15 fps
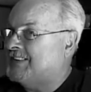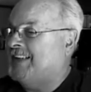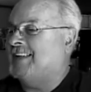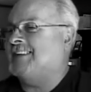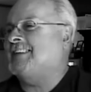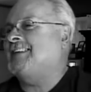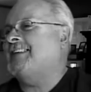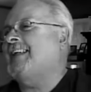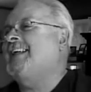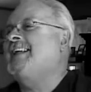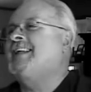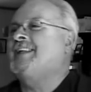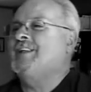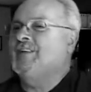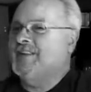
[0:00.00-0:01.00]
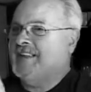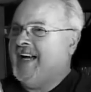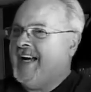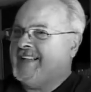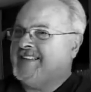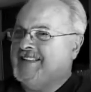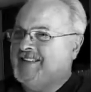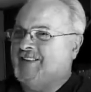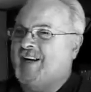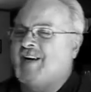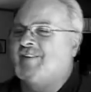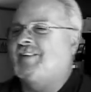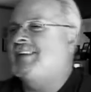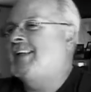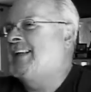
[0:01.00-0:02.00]
the trucks. You see, you're a taxi
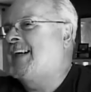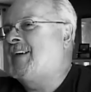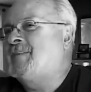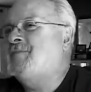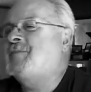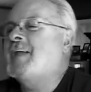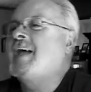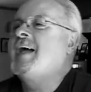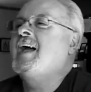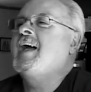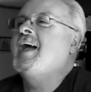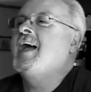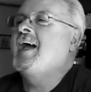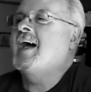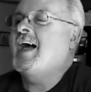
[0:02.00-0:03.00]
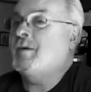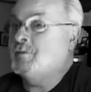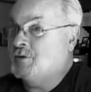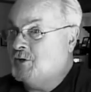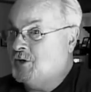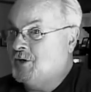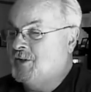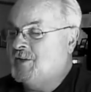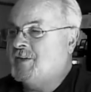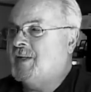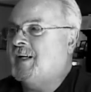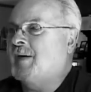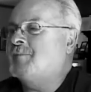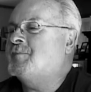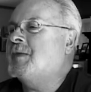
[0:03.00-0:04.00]
driver. You know, and that was a good
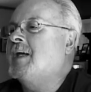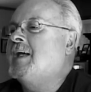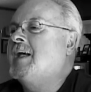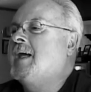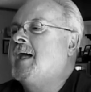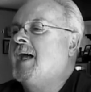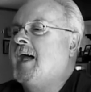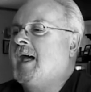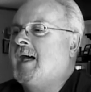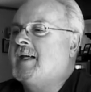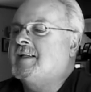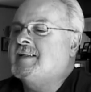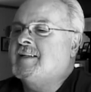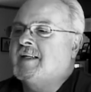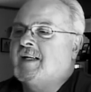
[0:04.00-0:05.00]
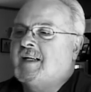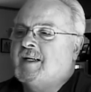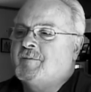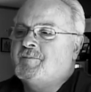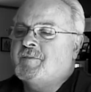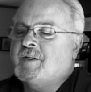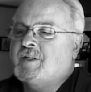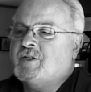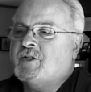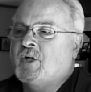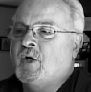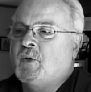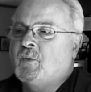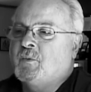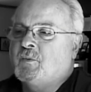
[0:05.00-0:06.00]
thing. And um,
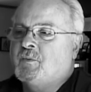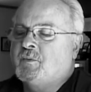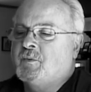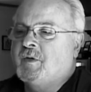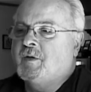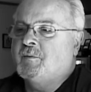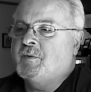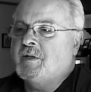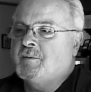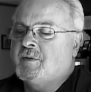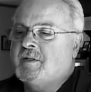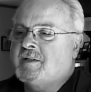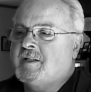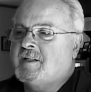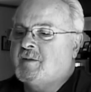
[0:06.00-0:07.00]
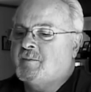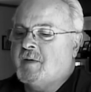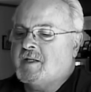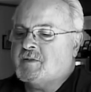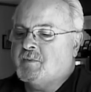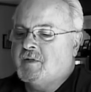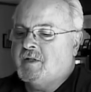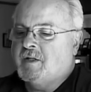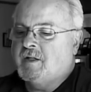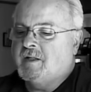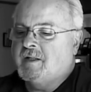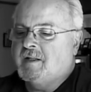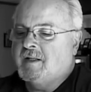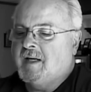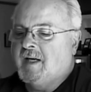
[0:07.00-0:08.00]
so we, we did the best we
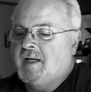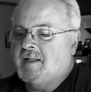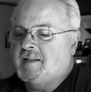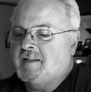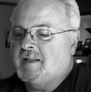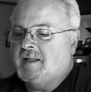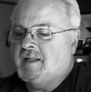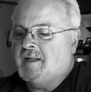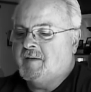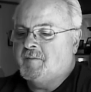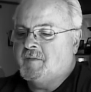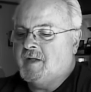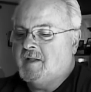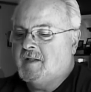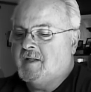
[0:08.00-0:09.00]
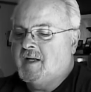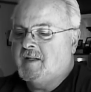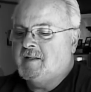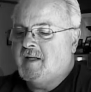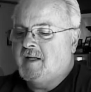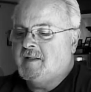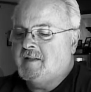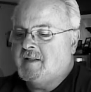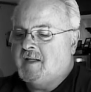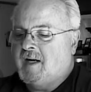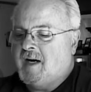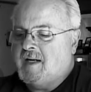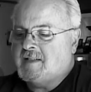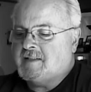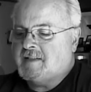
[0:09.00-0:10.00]
could, and uh, and and the
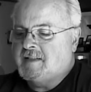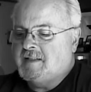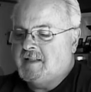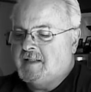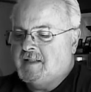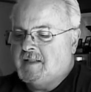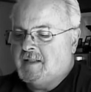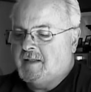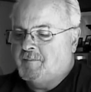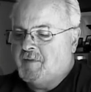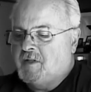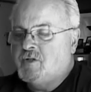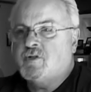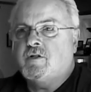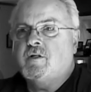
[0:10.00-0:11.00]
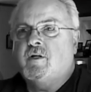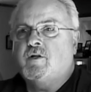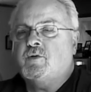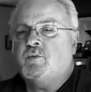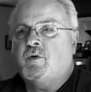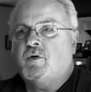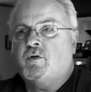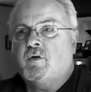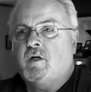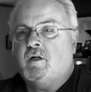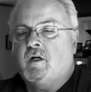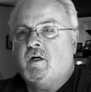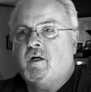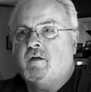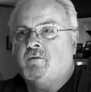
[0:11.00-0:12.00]
guys and the uh, engineers were
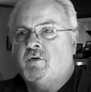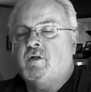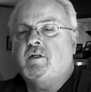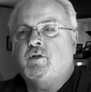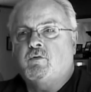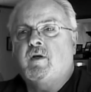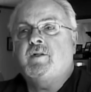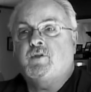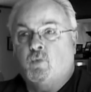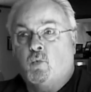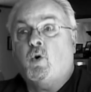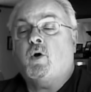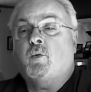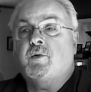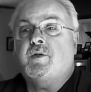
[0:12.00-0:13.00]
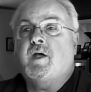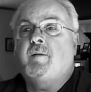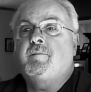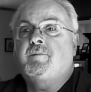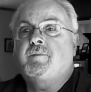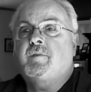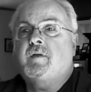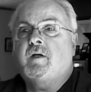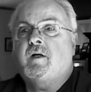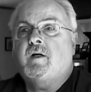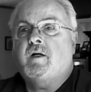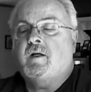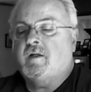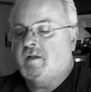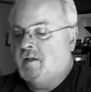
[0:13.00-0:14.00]
uh, uh really great to work with them.
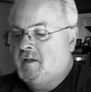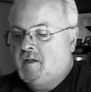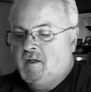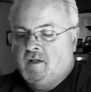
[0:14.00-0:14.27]
Uh,